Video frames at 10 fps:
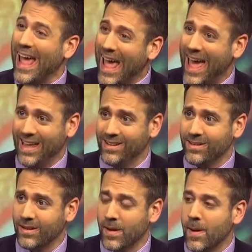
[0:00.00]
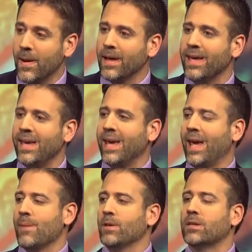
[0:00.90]
And he
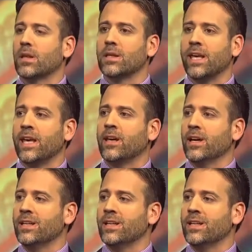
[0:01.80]
came into the league